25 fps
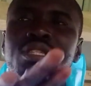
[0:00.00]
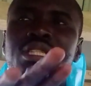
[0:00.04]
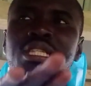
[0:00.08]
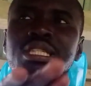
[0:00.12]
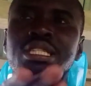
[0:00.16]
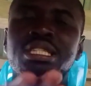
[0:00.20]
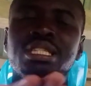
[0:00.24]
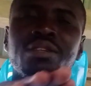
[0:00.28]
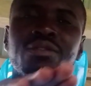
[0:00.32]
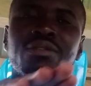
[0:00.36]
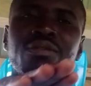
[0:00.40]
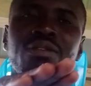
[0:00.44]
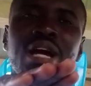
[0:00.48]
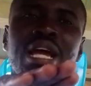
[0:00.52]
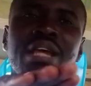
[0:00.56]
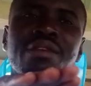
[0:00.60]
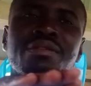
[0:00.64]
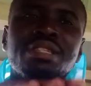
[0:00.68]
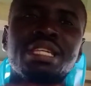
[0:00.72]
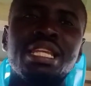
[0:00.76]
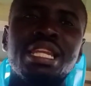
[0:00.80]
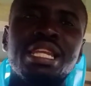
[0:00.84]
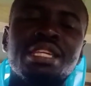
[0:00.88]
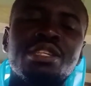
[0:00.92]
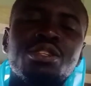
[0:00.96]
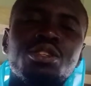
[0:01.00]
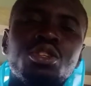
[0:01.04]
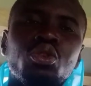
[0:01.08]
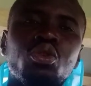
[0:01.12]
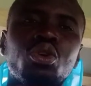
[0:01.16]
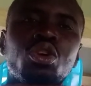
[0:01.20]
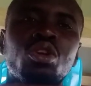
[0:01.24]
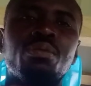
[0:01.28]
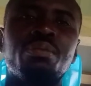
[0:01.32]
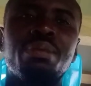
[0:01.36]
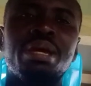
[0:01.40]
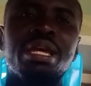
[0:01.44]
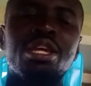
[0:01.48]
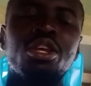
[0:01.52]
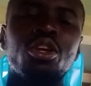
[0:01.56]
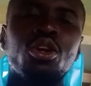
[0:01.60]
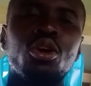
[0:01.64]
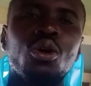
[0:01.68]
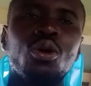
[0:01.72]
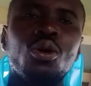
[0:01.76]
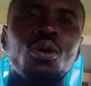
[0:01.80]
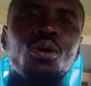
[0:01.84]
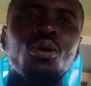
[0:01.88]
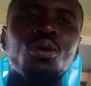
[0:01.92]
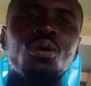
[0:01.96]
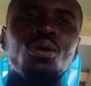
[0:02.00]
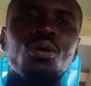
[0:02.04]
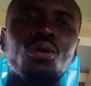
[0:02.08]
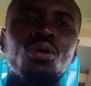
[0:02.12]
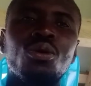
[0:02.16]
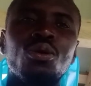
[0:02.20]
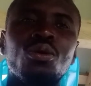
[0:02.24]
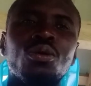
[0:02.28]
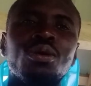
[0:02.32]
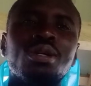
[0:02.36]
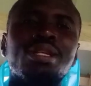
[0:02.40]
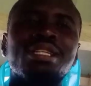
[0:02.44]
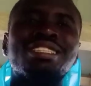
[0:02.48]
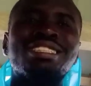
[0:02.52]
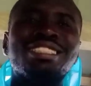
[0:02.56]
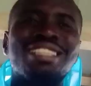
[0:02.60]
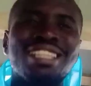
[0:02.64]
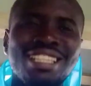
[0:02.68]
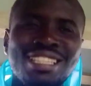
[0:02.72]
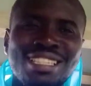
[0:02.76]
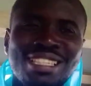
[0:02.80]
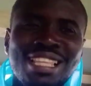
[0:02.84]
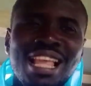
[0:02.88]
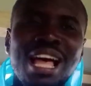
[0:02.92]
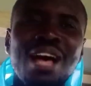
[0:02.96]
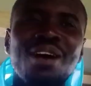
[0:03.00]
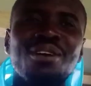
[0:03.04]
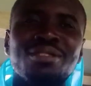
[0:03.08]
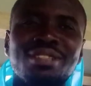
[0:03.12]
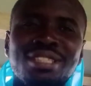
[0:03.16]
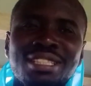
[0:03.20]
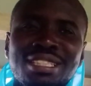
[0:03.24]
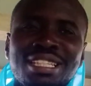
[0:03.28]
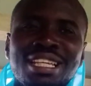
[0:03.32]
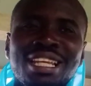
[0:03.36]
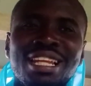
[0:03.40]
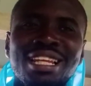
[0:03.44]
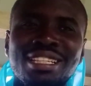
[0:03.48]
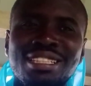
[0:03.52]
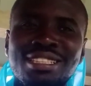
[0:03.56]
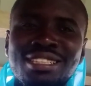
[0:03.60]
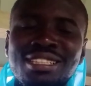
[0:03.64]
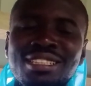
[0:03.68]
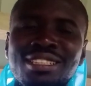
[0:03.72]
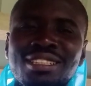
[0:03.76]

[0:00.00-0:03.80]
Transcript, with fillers: for 65 cedis, you're going to make your 6,000 cedis.